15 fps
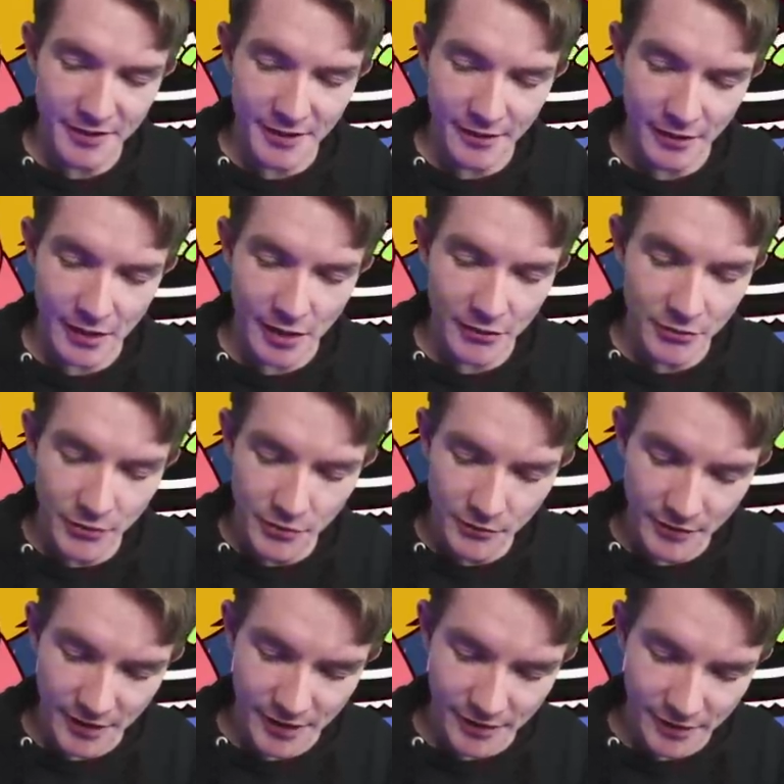in the cartoon.
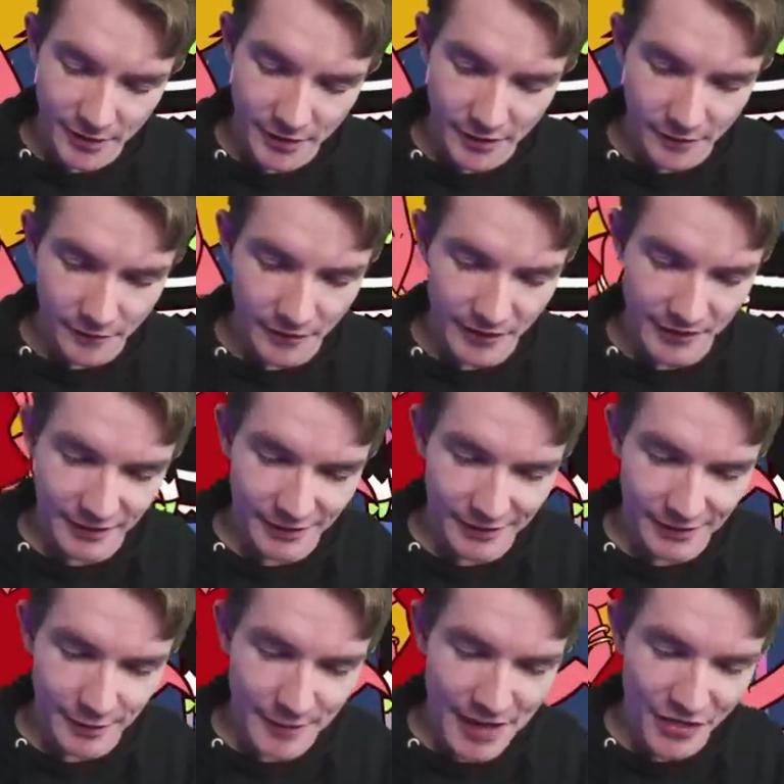
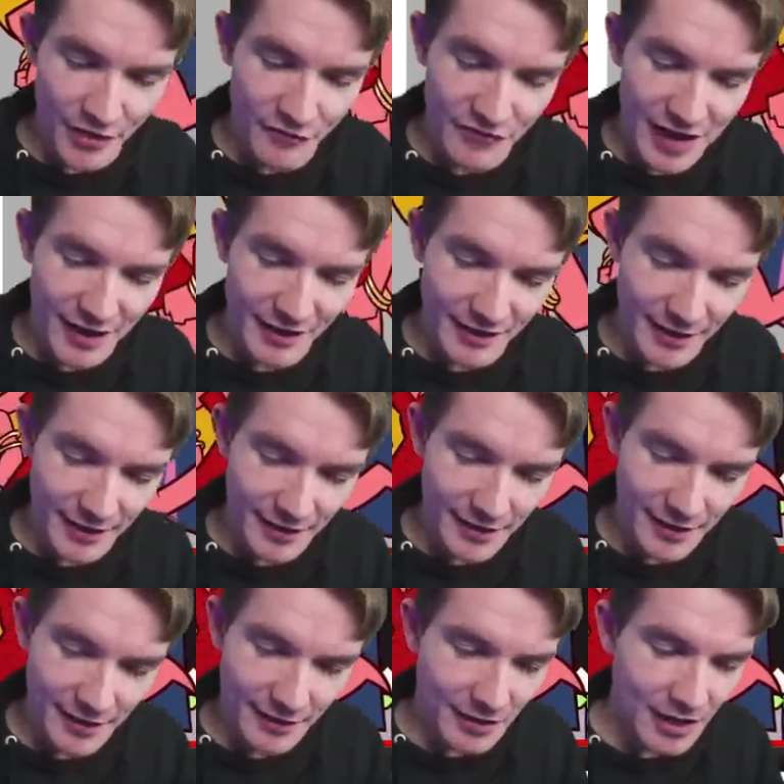Slamantha and Vanity
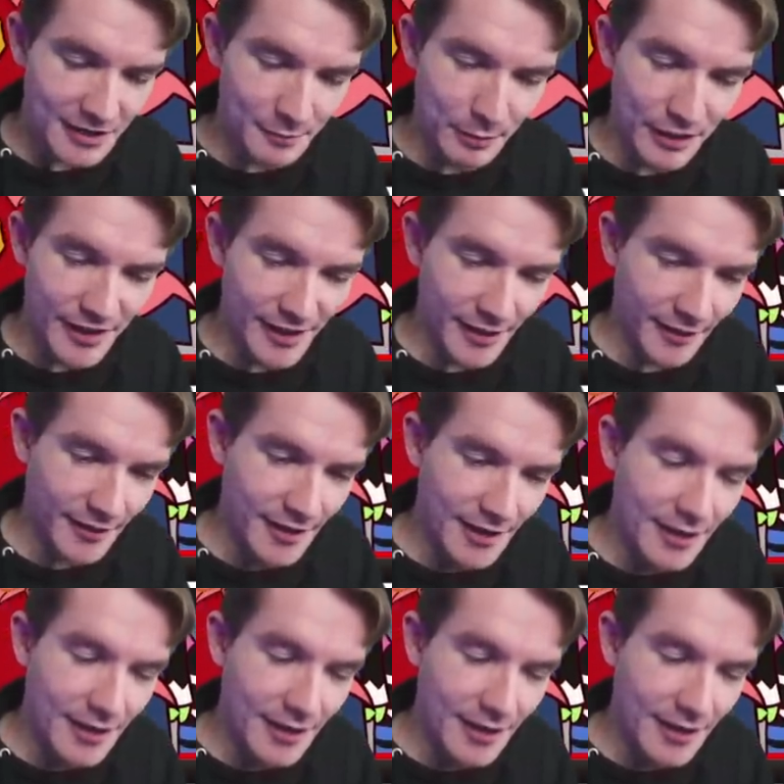are cosplaying.